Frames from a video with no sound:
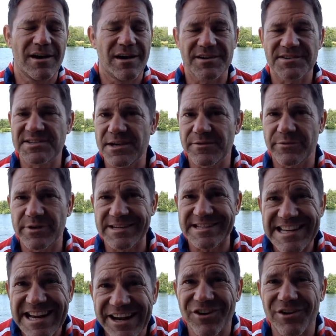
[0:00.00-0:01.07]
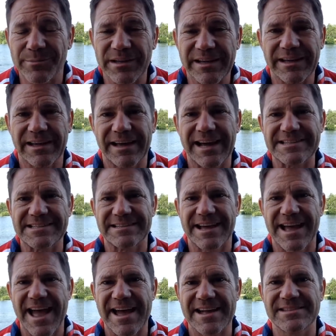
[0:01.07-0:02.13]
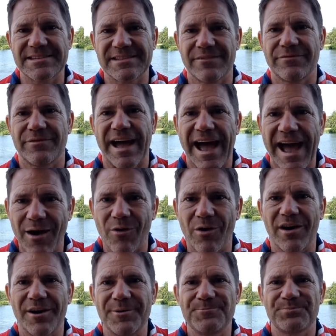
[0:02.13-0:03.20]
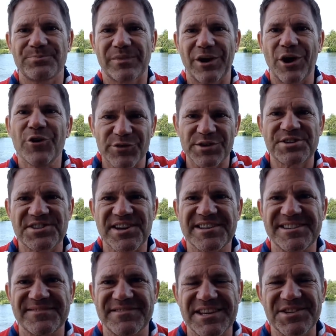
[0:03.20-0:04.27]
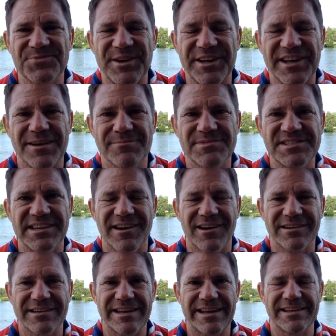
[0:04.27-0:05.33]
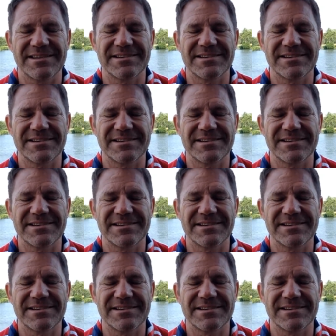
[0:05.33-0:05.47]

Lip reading: are suffering terribly at the hands of our over-assertiveness when it comes to gardening.